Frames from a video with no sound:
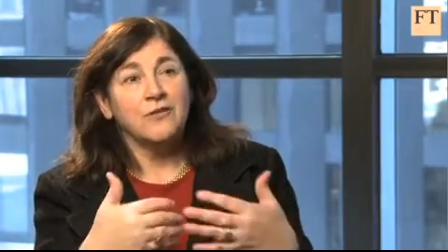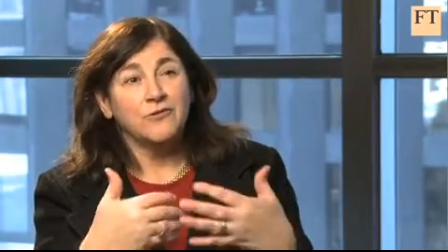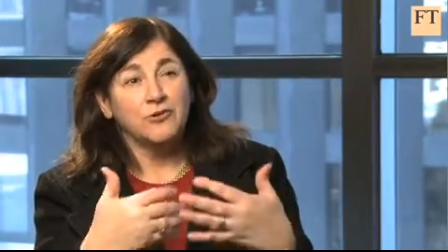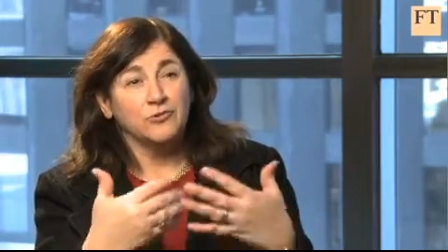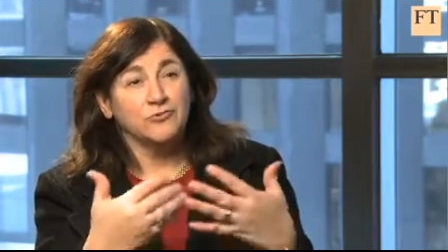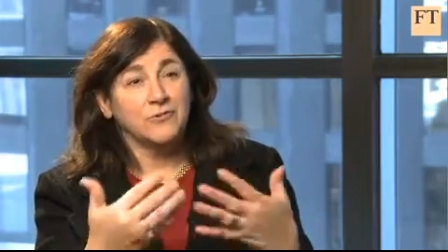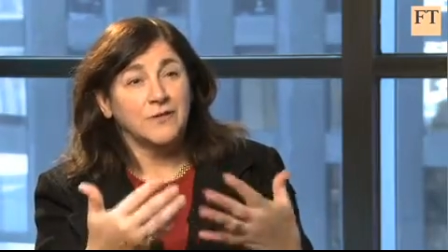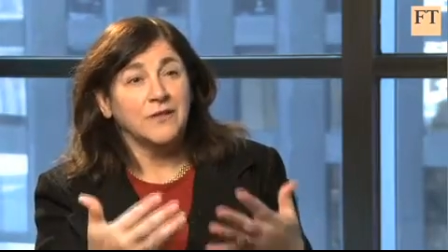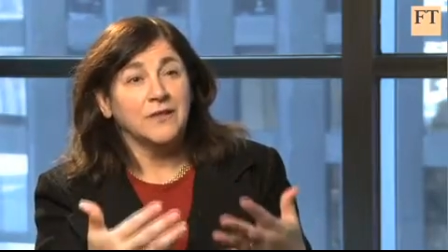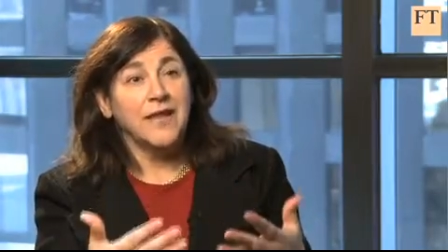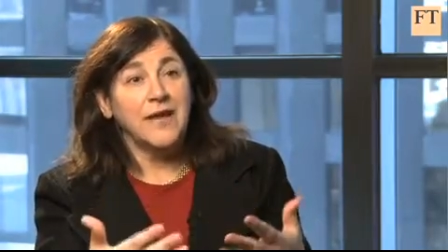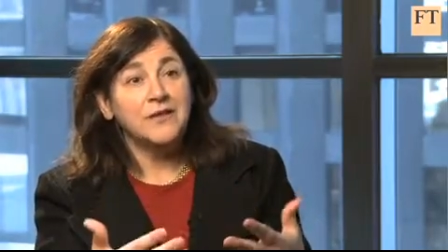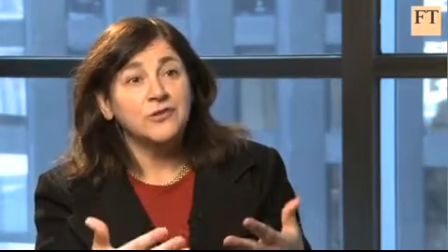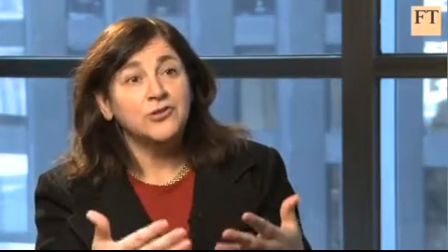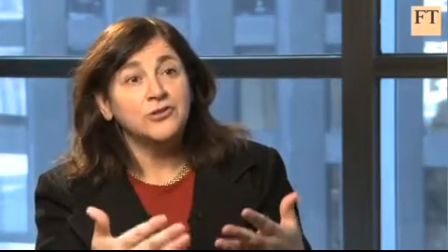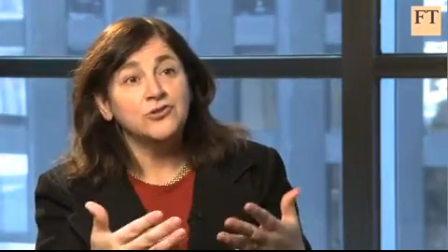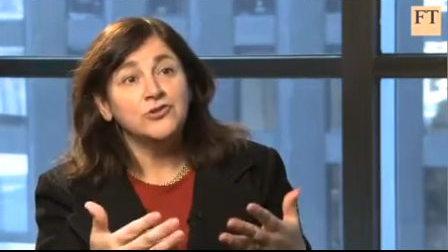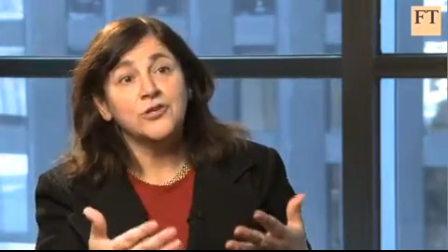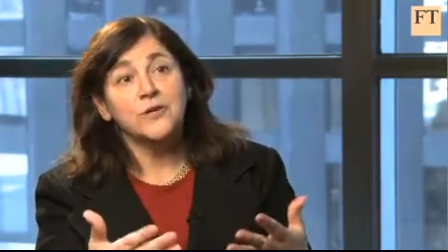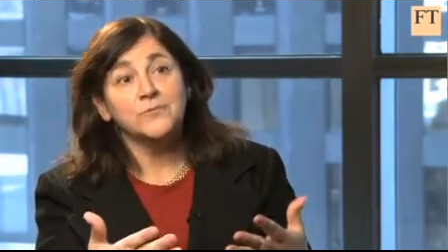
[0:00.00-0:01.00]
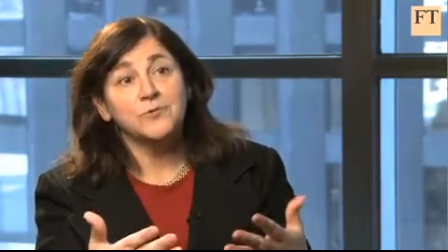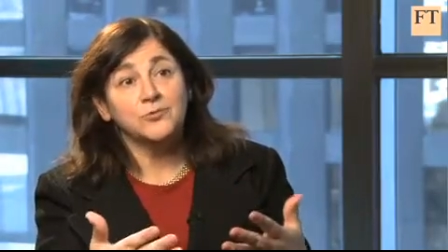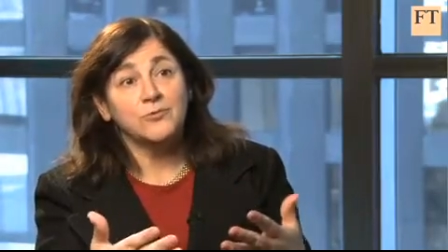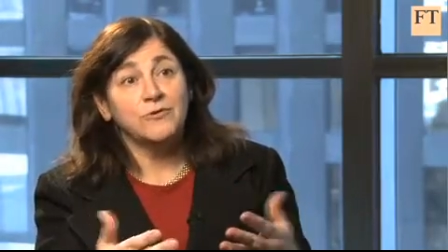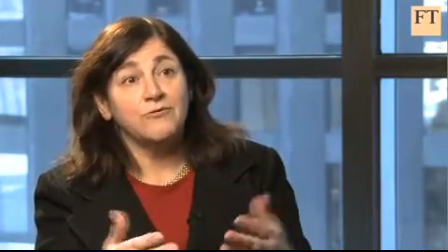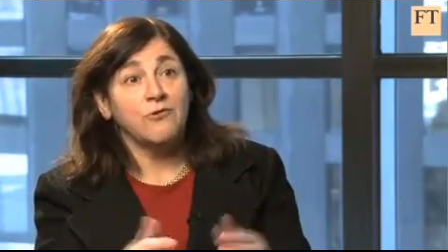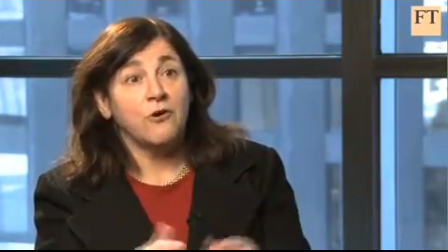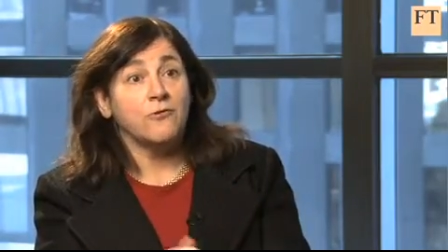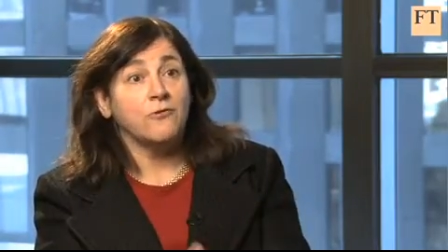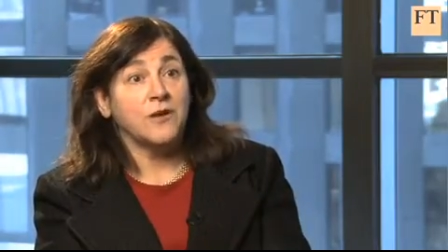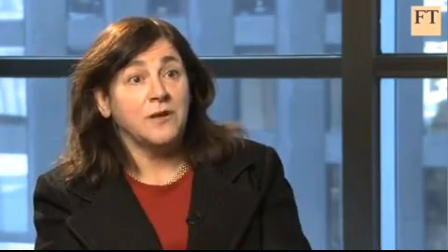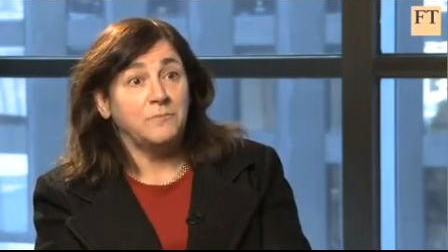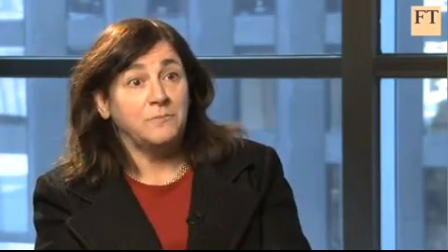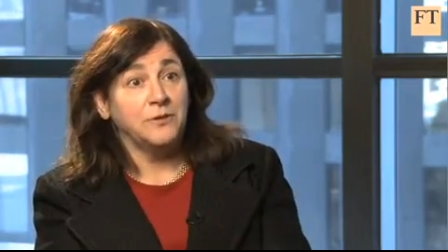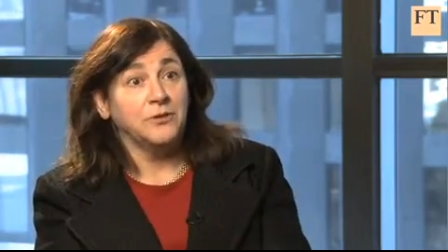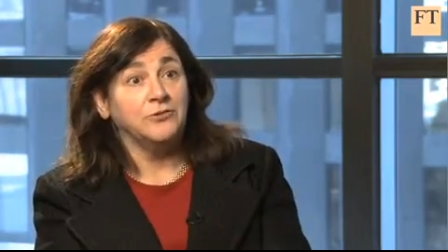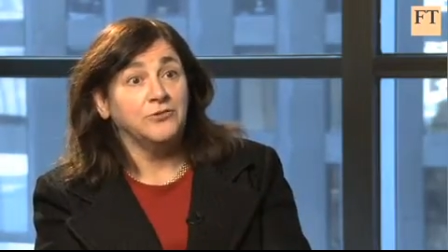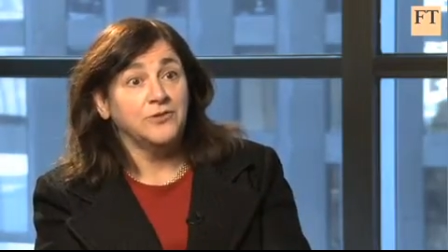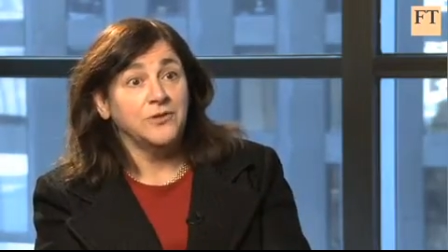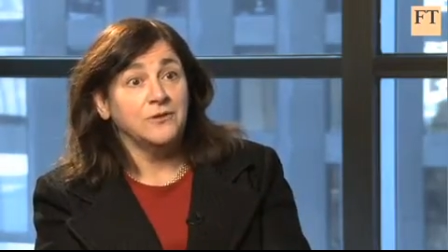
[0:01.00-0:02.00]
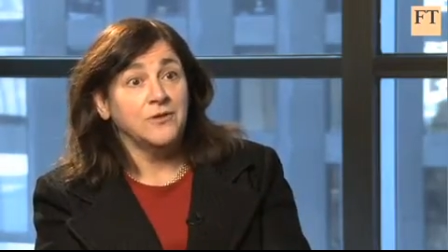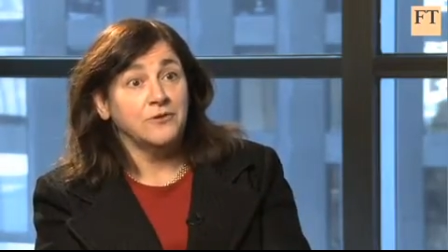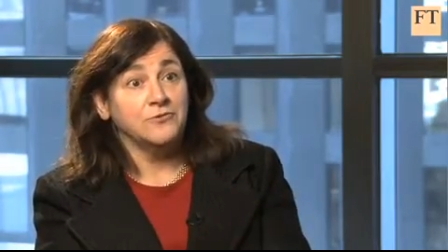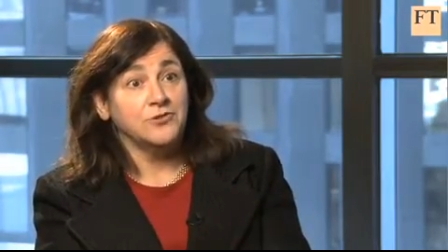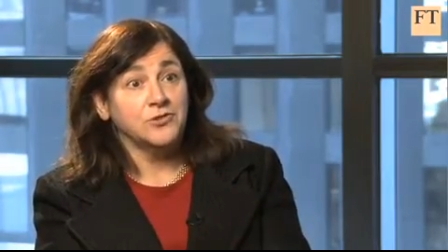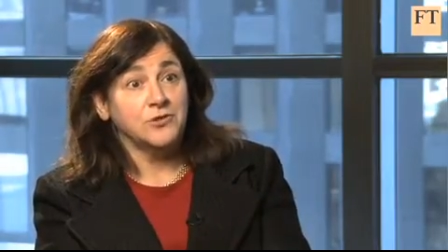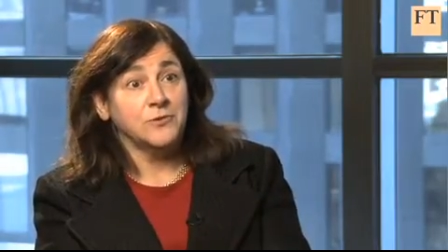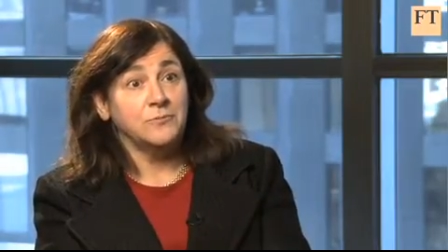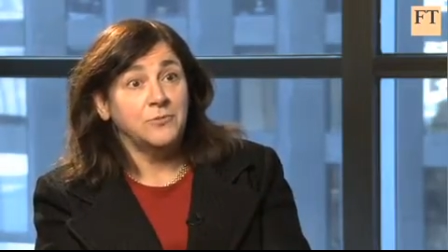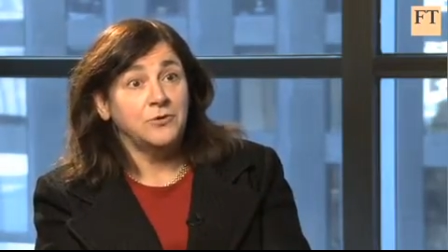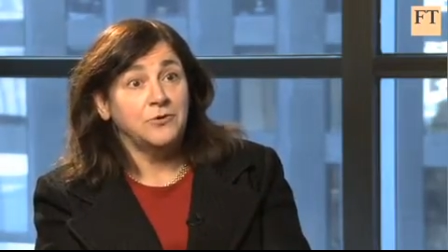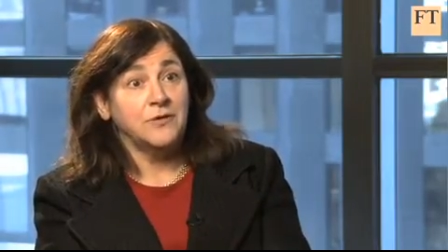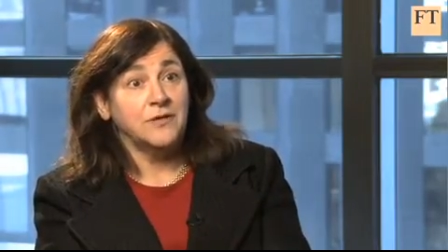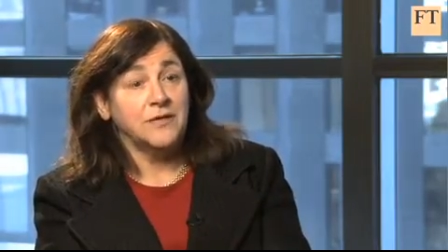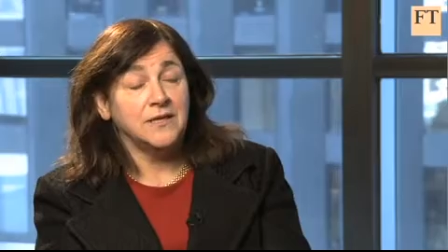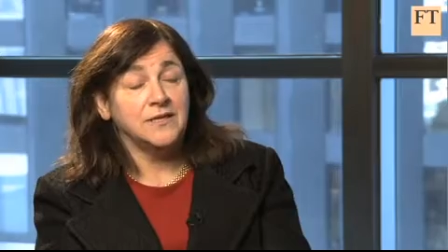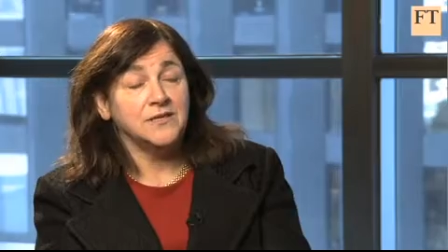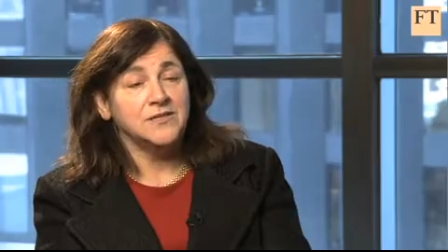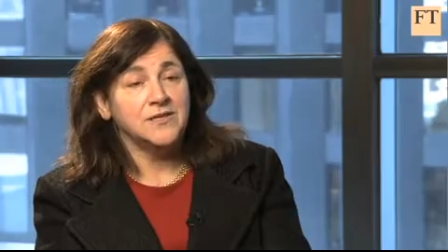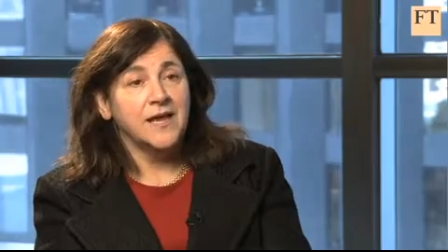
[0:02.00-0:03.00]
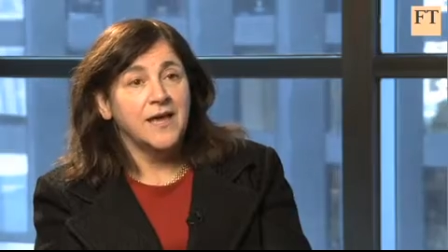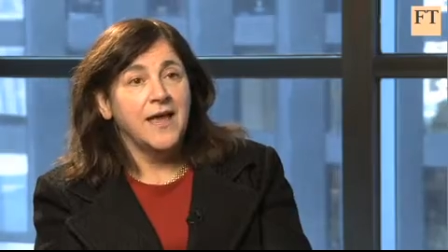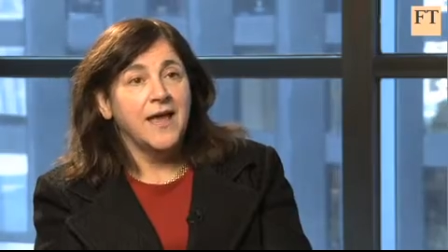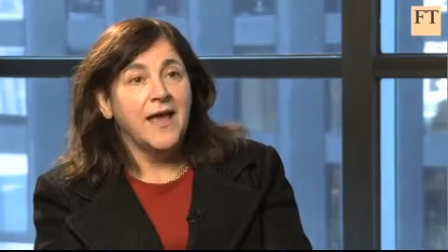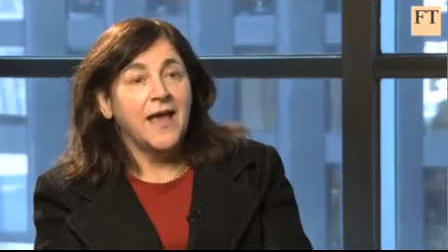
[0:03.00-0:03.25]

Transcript: those relationships we've already built in those communities,